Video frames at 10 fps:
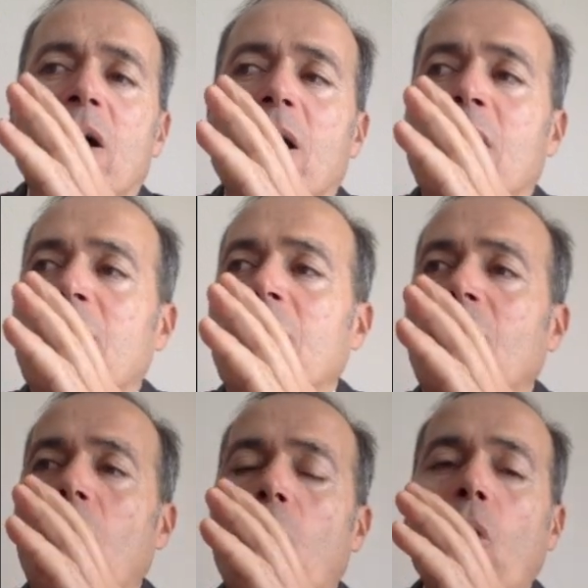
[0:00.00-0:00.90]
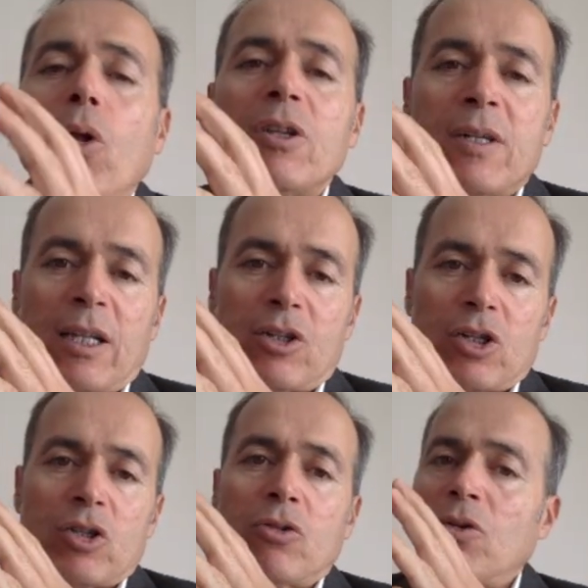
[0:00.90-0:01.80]
all the
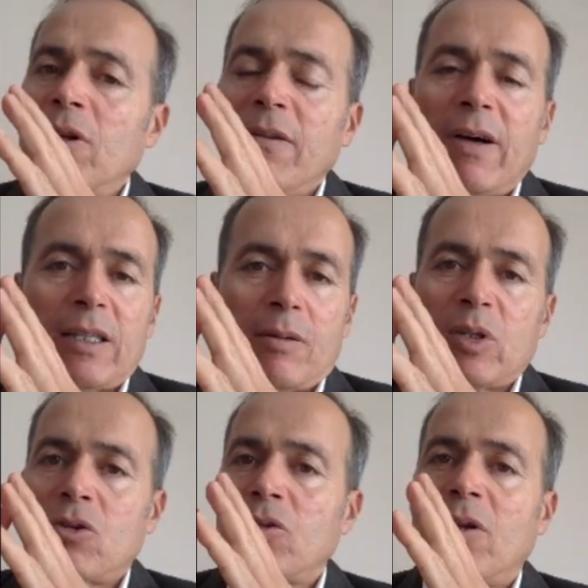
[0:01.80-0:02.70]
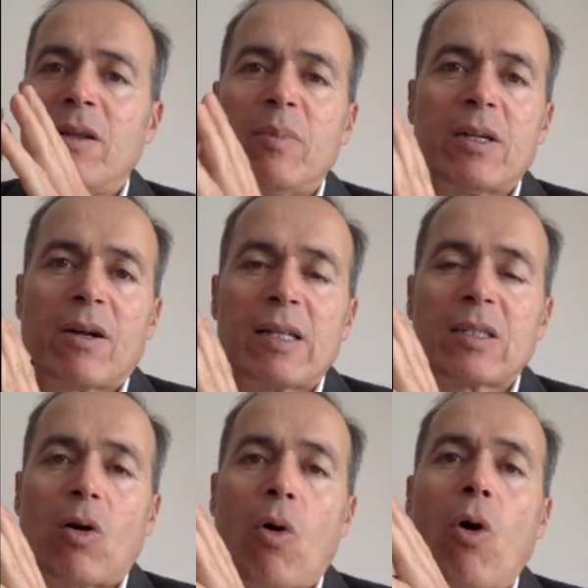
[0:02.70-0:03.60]
nutrients, not only vitamins, not only minerals,
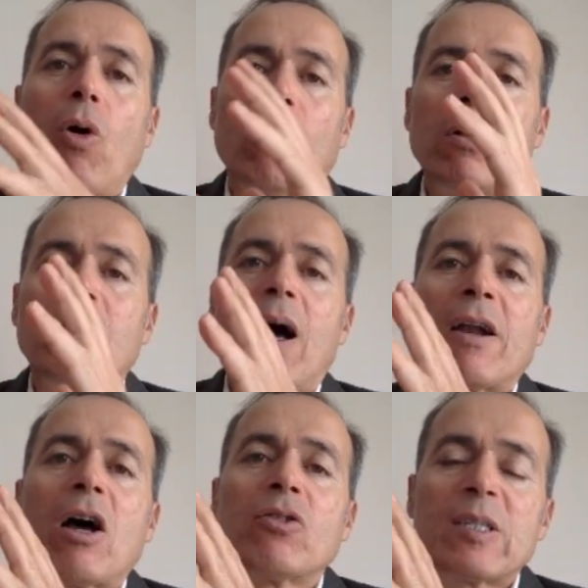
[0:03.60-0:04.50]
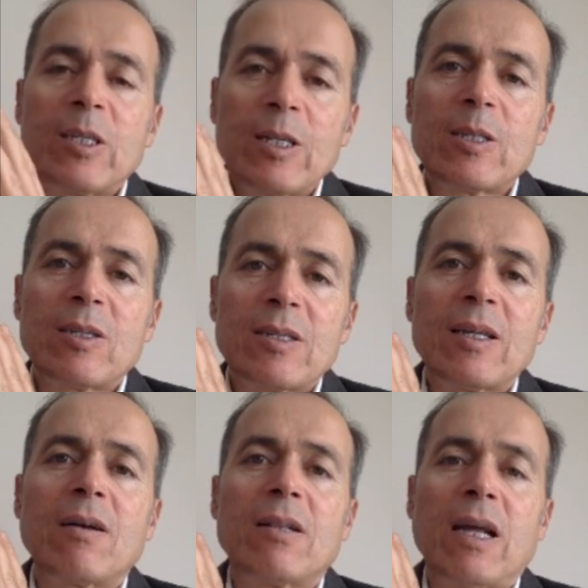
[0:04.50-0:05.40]
all around 60
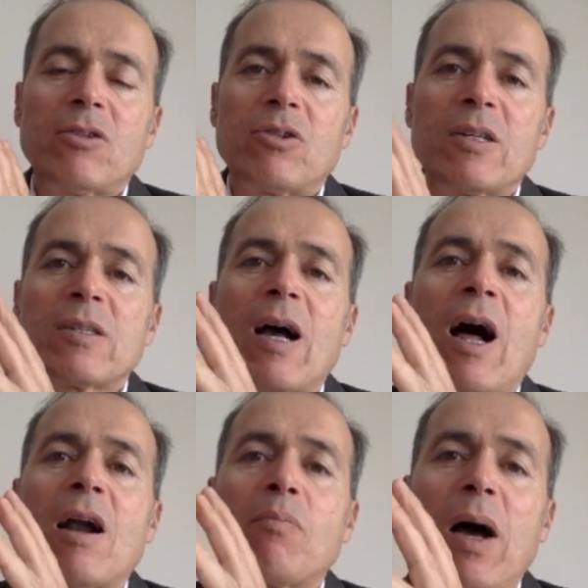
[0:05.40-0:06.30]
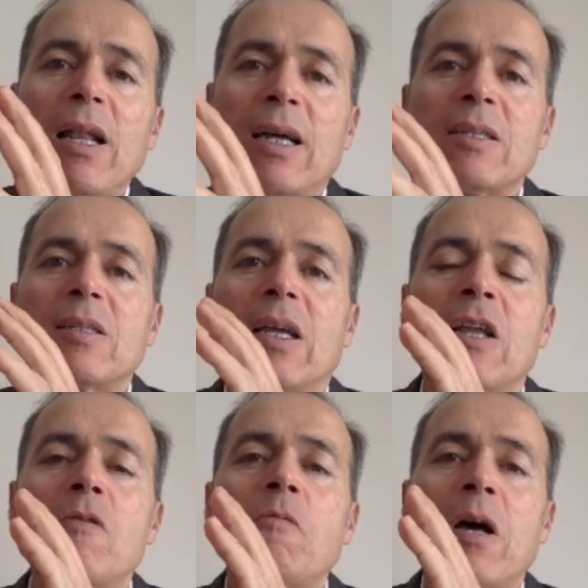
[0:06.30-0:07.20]
single nutrients are balanced
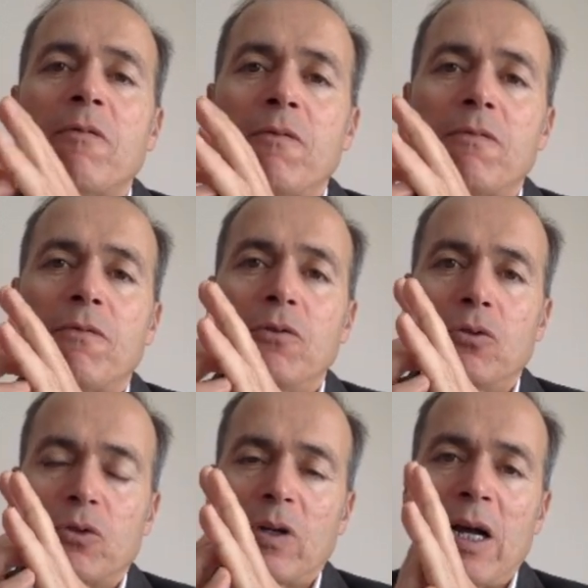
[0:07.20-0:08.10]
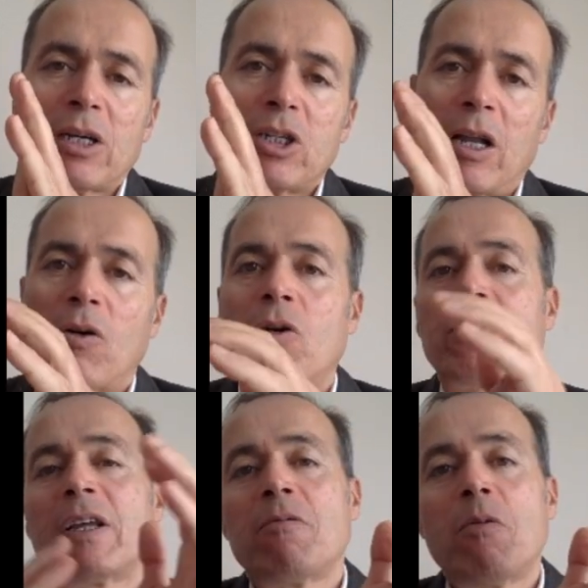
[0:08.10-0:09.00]
in one food actually, or
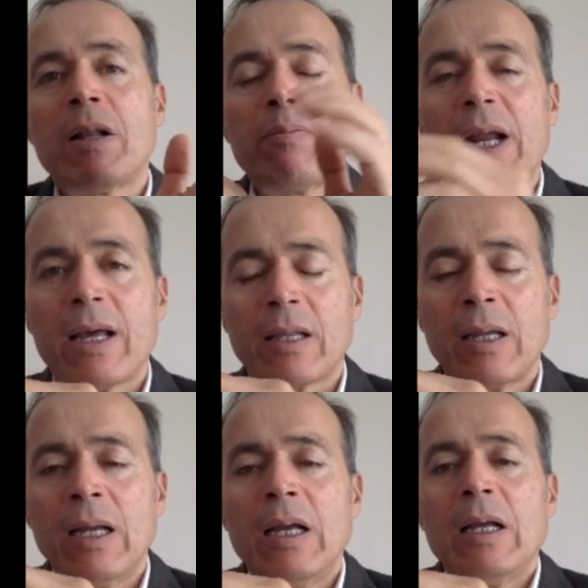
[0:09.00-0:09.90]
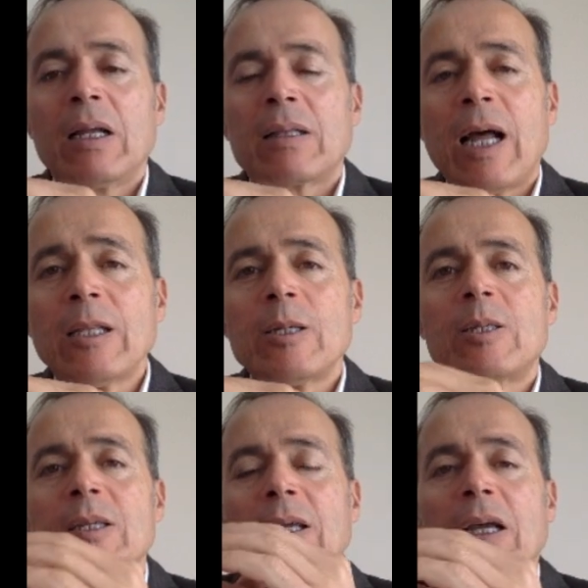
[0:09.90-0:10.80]
in one bread. That is
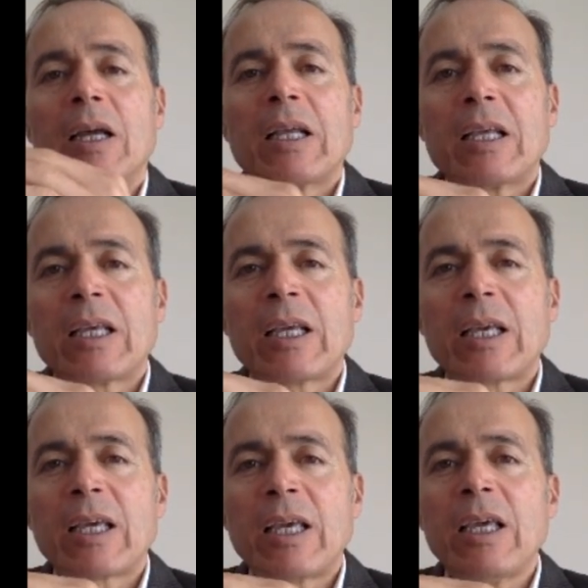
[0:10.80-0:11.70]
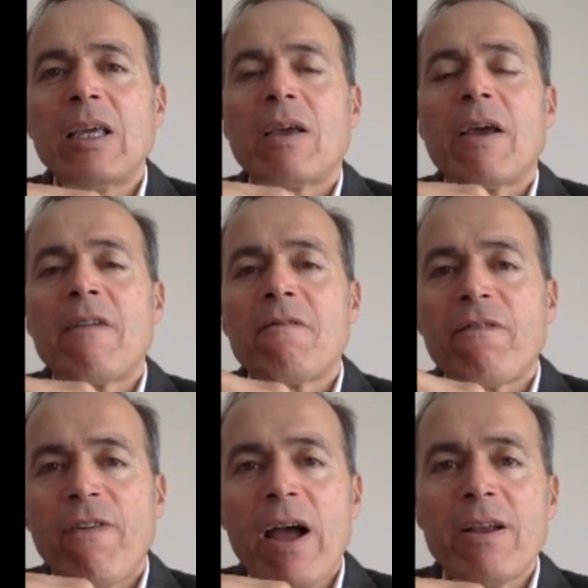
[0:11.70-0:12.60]
the key and
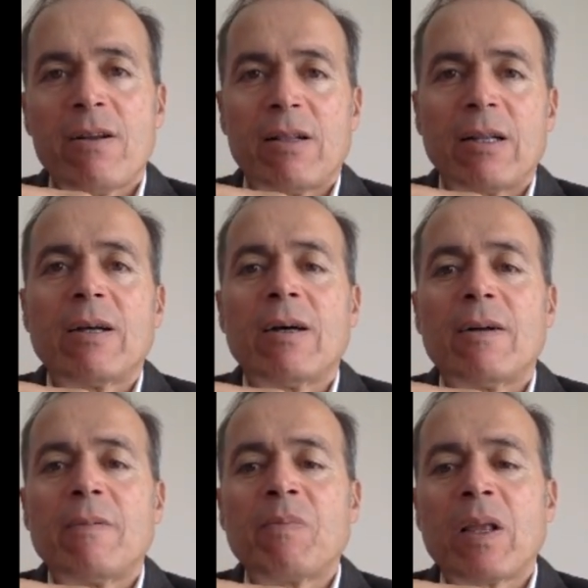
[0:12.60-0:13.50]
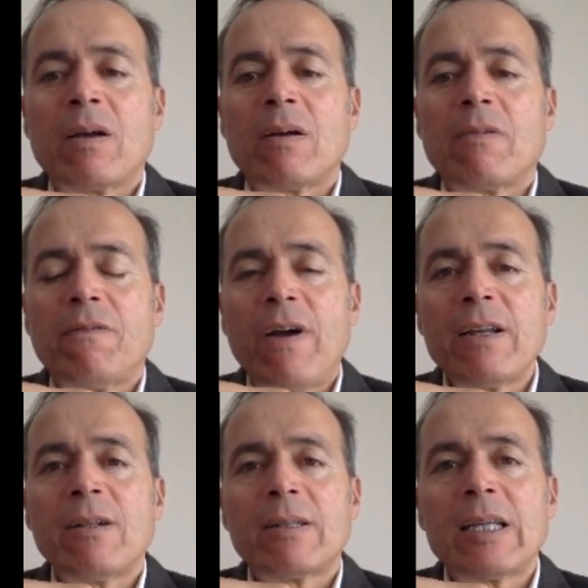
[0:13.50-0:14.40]
final
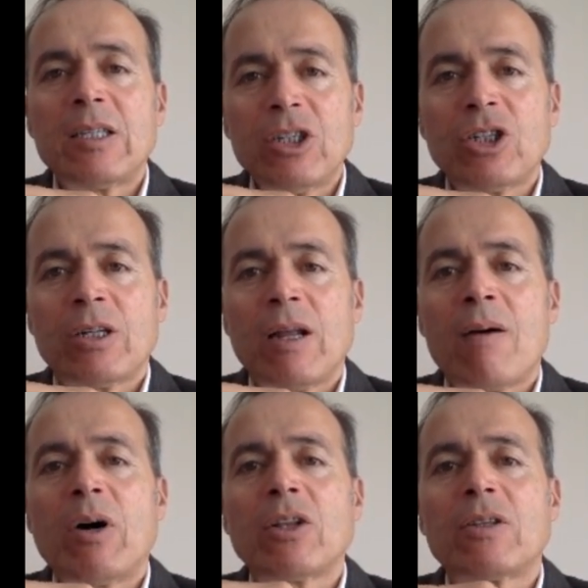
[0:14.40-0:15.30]
decision about